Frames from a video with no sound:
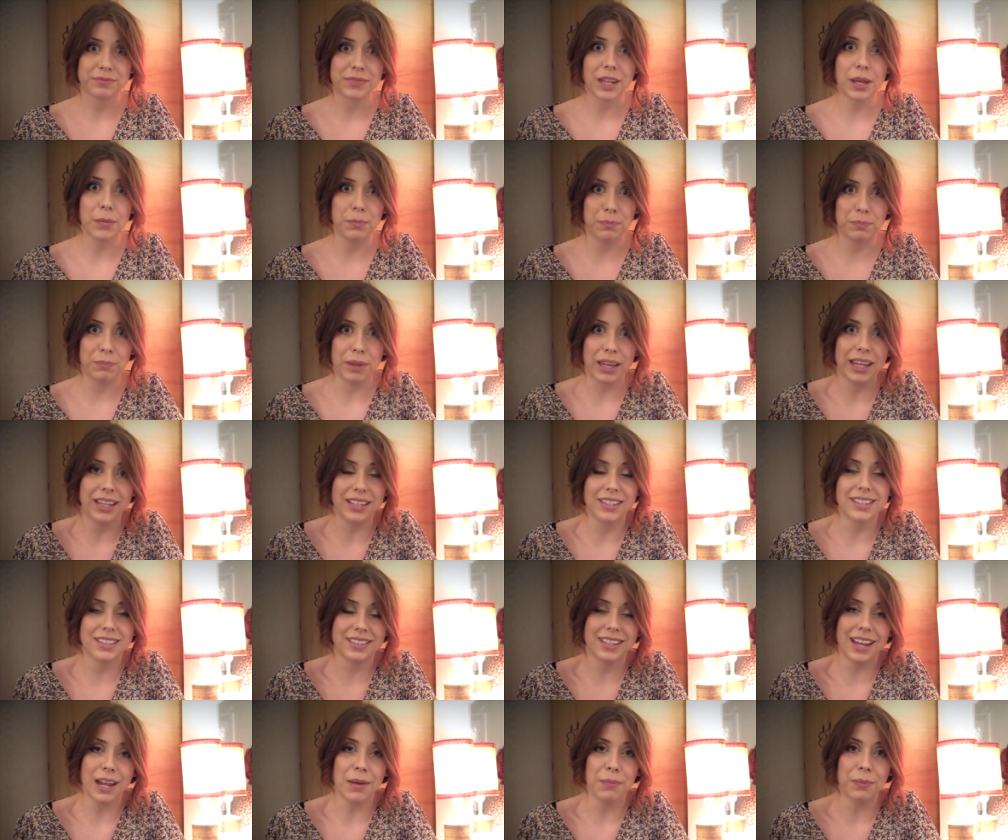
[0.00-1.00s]
a big
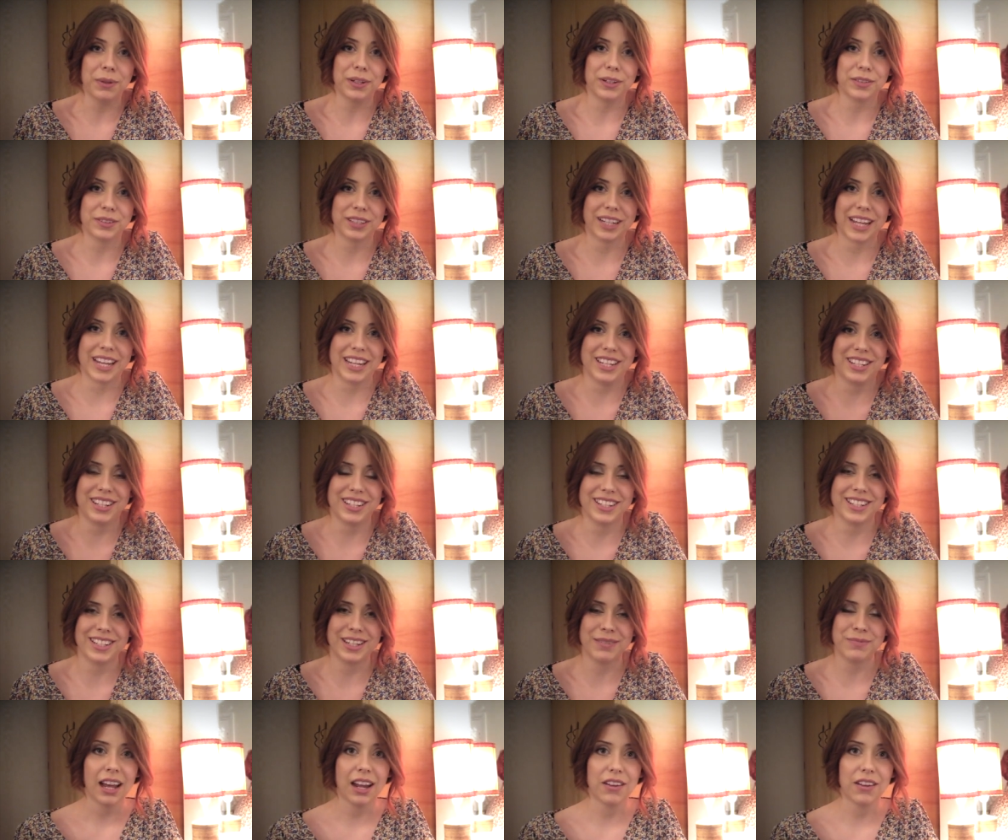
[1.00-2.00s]
step in a relationship.